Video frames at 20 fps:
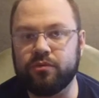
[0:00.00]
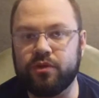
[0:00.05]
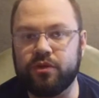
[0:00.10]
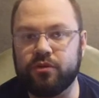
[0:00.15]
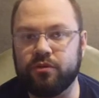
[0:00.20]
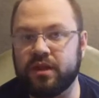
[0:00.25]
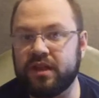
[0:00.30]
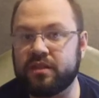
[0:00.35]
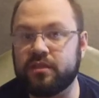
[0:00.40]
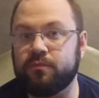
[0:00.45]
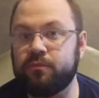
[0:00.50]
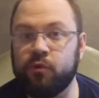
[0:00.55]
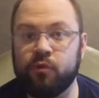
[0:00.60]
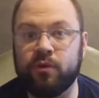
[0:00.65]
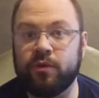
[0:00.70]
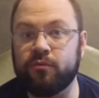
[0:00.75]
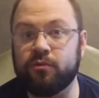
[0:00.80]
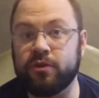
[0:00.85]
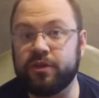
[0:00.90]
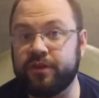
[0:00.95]
you're at the
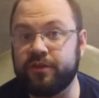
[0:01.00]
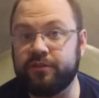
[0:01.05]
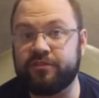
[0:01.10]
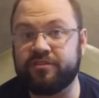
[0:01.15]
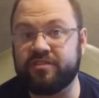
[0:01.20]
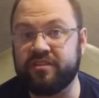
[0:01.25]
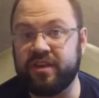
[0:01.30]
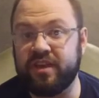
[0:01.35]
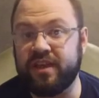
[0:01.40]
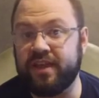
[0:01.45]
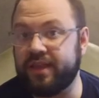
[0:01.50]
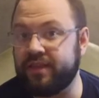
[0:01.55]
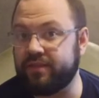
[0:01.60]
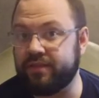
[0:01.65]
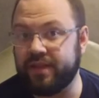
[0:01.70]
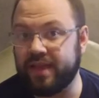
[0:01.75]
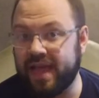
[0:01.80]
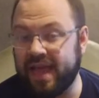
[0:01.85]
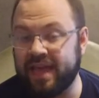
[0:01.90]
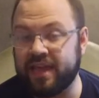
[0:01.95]
point where you see
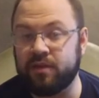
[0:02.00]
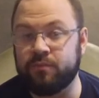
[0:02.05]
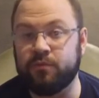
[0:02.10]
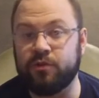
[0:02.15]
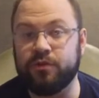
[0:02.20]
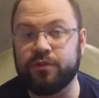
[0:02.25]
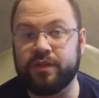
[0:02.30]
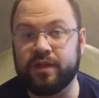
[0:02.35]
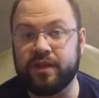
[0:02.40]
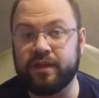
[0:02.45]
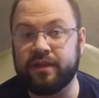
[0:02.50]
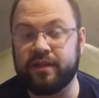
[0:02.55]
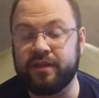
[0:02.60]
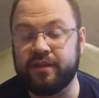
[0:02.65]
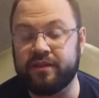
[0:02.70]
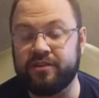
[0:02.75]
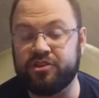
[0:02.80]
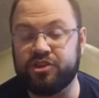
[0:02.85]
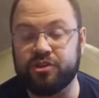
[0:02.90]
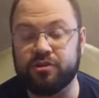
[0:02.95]
the animal that it
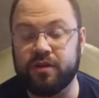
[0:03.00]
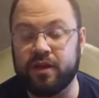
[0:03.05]
is you're